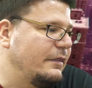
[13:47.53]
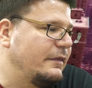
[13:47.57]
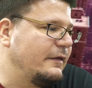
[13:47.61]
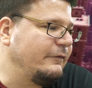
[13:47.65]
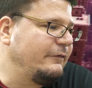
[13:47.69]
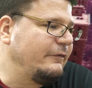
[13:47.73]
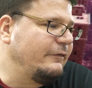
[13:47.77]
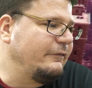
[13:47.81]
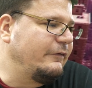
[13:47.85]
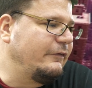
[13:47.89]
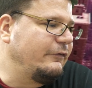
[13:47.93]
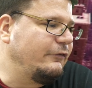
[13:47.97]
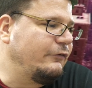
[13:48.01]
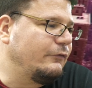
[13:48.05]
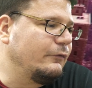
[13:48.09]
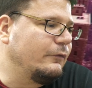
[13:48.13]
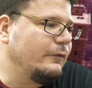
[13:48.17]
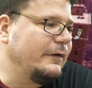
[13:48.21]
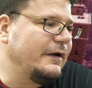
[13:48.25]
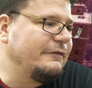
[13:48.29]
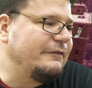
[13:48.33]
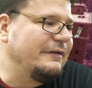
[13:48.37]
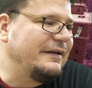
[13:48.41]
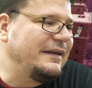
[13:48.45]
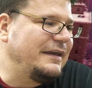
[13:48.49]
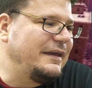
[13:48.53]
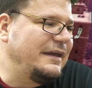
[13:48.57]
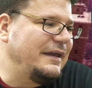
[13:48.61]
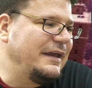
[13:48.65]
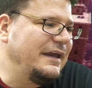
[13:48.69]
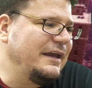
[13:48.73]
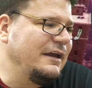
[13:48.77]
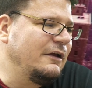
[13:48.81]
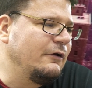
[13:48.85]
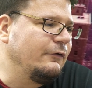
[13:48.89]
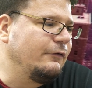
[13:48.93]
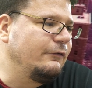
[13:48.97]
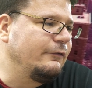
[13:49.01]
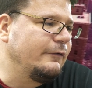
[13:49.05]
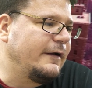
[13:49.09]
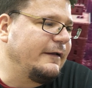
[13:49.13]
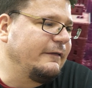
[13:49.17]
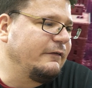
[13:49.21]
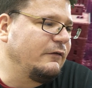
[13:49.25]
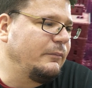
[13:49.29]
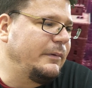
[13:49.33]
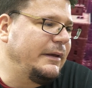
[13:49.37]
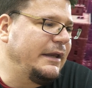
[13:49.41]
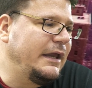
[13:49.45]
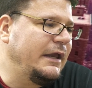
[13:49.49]
This is the story of a king who
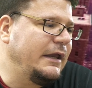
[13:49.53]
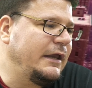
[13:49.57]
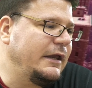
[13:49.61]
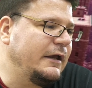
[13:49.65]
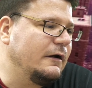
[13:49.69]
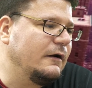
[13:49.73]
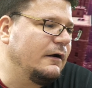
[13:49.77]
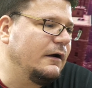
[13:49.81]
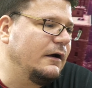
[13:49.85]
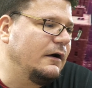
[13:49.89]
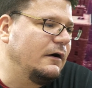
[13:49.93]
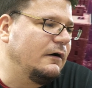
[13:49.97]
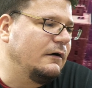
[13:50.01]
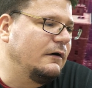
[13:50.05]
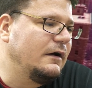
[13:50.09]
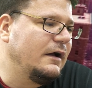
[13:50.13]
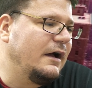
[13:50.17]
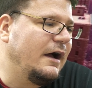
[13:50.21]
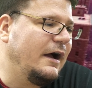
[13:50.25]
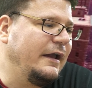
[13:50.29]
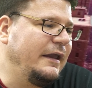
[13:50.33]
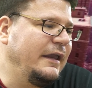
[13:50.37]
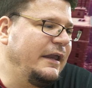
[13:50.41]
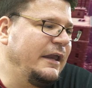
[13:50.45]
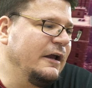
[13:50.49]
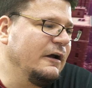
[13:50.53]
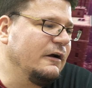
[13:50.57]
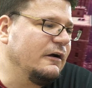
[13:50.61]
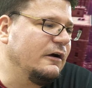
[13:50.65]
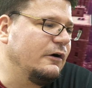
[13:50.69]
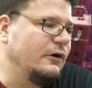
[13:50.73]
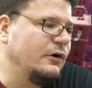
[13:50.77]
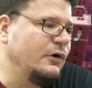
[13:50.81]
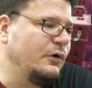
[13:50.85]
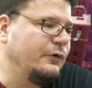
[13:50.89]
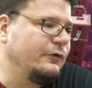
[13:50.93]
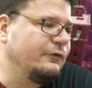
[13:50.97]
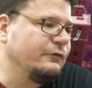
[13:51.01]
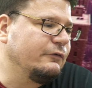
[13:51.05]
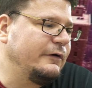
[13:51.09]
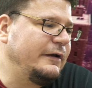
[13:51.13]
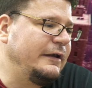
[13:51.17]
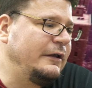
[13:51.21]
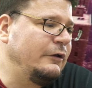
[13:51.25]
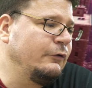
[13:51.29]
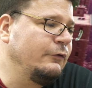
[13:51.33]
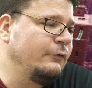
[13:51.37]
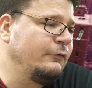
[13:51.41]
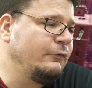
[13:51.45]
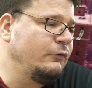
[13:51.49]
sought to be a hero, a hero who was
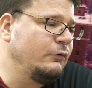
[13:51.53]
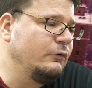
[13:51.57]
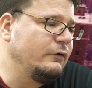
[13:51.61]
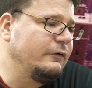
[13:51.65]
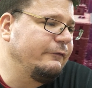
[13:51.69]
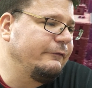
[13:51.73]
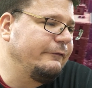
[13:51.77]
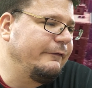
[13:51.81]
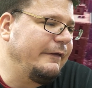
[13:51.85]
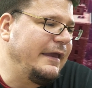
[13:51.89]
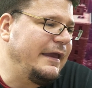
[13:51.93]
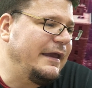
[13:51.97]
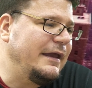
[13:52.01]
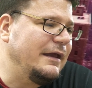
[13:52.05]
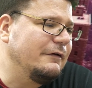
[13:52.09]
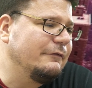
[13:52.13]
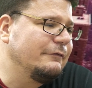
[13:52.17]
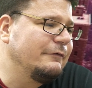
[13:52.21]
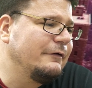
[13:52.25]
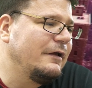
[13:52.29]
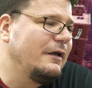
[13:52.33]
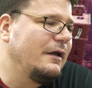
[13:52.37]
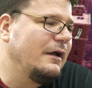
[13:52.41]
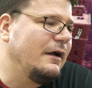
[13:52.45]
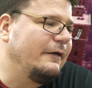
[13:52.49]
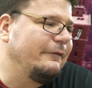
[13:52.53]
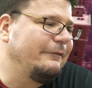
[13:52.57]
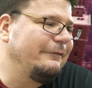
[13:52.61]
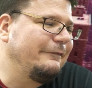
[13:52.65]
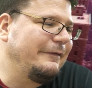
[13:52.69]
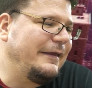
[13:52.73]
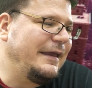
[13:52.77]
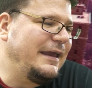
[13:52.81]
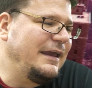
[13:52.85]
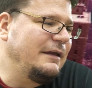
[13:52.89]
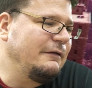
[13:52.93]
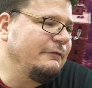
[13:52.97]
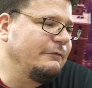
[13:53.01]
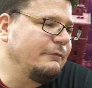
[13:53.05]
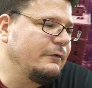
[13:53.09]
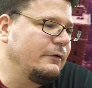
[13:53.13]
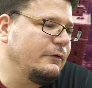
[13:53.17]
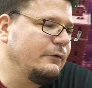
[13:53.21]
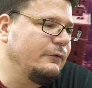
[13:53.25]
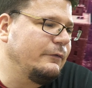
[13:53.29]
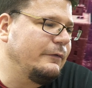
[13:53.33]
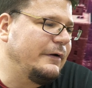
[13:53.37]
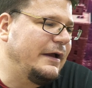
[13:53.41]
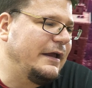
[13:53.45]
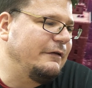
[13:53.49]
reduced to a slave, a slave
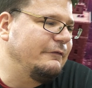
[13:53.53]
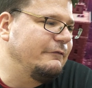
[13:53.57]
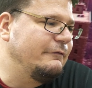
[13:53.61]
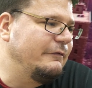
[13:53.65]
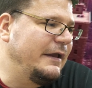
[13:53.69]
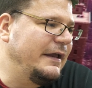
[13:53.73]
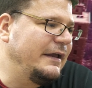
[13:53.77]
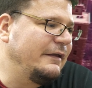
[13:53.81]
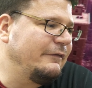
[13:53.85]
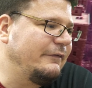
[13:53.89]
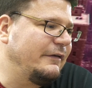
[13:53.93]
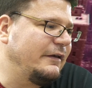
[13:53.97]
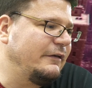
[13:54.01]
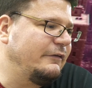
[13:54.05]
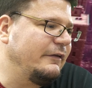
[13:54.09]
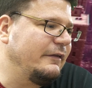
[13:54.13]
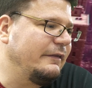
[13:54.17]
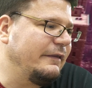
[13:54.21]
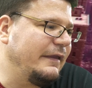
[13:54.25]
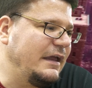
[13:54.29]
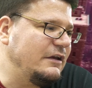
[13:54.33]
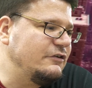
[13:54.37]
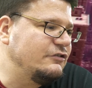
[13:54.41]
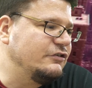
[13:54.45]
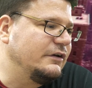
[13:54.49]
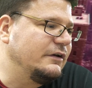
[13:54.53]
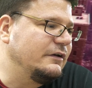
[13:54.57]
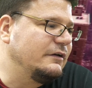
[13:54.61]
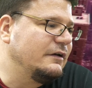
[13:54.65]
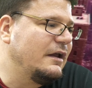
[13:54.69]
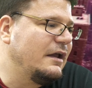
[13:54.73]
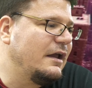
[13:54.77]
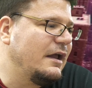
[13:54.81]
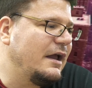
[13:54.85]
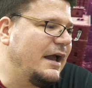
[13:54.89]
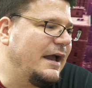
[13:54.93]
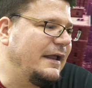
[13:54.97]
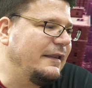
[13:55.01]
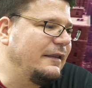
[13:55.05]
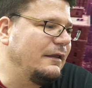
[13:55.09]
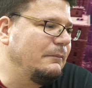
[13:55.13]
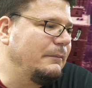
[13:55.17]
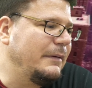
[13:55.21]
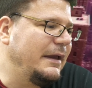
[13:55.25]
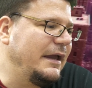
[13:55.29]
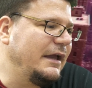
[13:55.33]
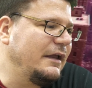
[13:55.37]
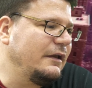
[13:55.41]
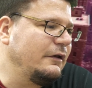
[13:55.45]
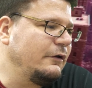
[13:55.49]
who advanced into legend, and the
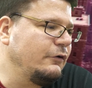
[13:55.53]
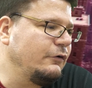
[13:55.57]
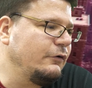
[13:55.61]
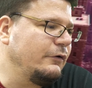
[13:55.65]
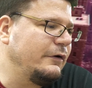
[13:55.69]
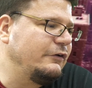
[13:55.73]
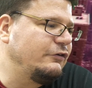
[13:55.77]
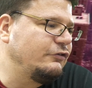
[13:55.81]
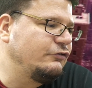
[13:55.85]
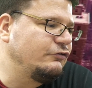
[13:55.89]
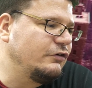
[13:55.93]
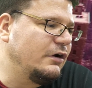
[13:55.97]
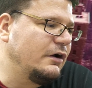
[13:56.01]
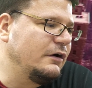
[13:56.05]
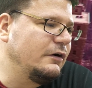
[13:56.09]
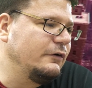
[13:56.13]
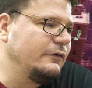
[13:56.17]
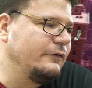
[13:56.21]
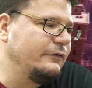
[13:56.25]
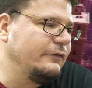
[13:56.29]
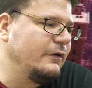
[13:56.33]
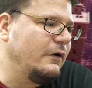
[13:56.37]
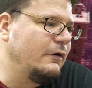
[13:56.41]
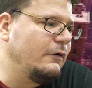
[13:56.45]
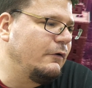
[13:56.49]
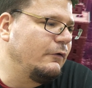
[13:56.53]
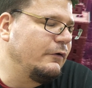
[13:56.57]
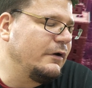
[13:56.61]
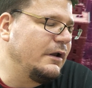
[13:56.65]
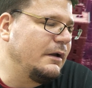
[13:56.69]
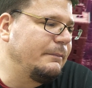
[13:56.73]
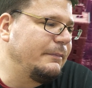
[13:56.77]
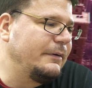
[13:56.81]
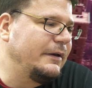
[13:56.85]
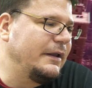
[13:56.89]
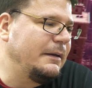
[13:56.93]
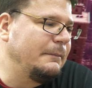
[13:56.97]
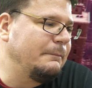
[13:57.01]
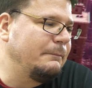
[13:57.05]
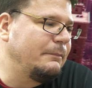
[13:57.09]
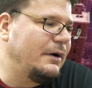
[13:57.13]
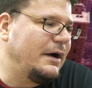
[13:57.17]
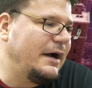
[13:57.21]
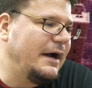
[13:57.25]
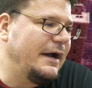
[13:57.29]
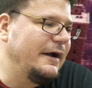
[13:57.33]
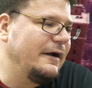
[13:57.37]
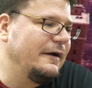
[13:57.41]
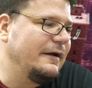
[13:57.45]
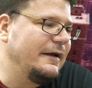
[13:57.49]
man who has struggled to hold up an
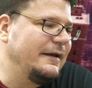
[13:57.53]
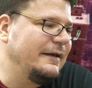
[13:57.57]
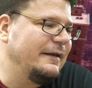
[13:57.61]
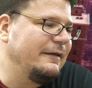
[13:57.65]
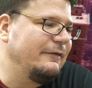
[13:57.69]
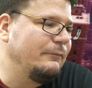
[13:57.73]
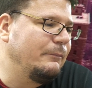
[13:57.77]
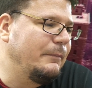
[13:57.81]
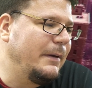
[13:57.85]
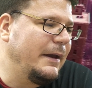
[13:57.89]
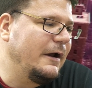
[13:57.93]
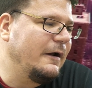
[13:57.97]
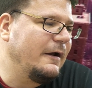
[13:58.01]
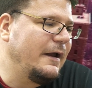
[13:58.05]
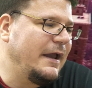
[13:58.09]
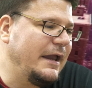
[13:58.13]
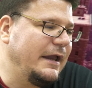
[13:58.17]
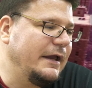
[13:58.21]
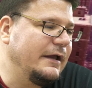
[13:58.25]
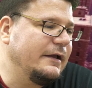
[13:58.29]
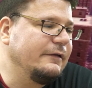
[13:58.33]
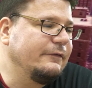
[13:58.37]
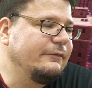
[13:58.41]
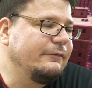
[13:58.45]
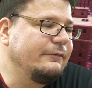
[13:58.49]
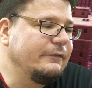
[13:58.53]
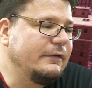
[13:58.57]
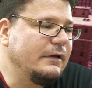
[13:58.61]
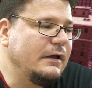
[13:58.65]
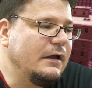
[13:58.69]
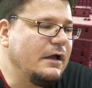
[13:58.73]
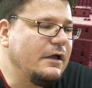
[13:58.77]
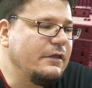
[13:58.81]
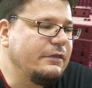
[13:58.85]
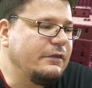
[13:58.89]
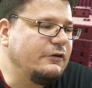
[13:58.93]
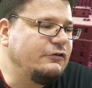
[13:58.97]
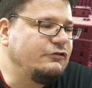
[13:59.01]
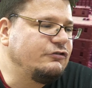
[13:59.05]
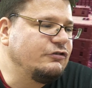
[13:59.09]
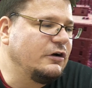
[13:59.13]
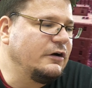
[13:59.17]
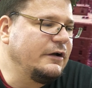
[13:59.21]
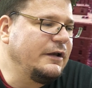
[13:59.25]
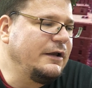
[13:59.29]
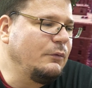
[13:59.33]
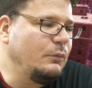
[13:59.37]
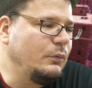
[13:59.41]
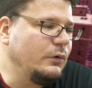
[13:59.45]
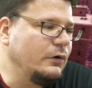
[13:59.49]
empire in his bare hands. The
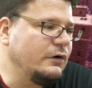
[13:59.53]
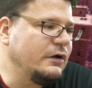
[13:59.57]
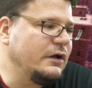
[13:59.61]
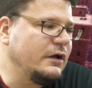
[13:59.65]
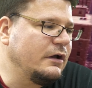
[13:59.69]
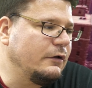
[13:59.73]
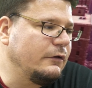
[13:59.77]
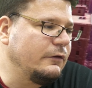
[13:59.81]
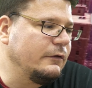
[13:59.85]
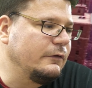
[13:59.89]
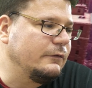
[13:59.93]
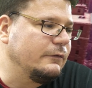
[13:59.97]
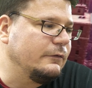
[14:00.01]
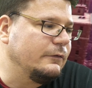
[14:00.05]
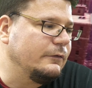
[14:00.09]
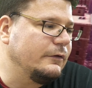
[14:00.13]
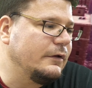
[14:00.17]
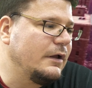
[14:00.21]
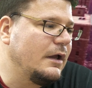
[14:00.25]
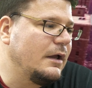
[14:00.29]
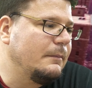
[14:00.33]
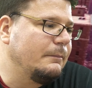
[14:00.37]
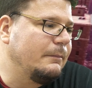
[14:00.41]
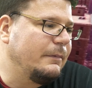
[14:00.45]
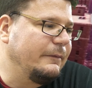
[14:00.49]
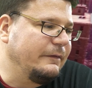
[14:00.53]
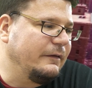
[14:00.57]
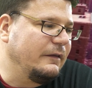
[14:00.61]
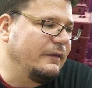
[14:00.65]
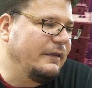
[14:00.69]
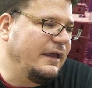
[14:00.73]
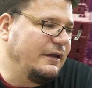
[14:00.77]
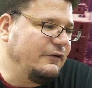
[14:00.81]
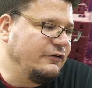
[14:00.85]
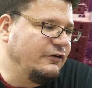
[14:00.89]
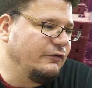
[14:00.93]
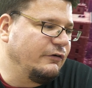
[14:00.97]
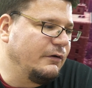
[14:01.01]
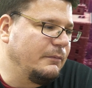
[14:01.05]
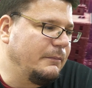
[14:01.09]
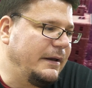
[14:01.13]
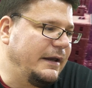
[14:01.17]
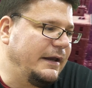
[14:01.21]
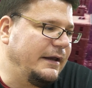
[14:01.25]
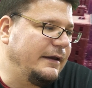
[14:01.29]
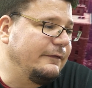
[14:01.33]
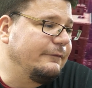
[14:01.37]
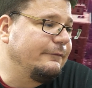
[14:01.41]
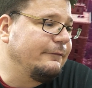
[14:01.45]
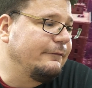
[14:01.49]
journey will conclude, but the legend
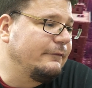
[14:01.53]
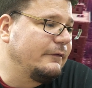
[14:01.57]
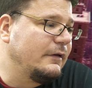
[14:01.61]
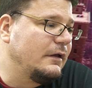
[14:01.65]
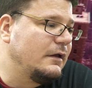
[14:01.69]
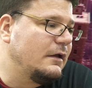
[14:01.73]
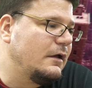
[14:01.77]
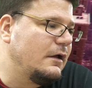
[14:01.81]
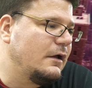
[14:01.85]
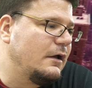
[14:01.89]
remains.